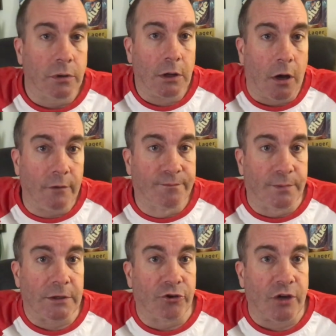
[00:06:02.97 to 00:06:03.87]
I'll
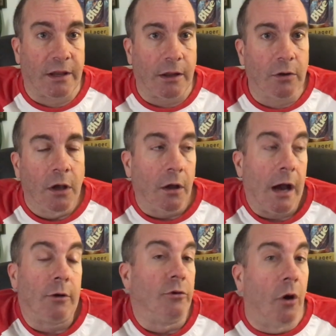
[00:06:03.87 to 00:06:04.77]
fucking check it out. I
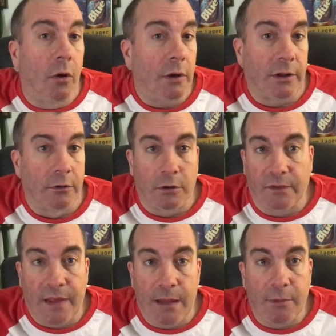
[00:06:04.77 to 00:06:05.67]
don't know. I didn't look if
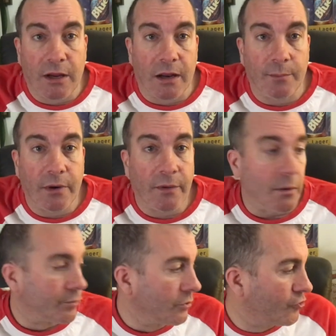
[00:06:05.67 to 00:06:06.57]
they had my kind of beer there.
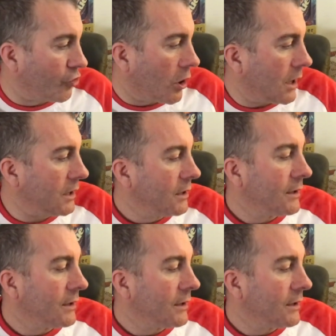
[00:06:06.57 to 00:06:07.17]
Blue Dry.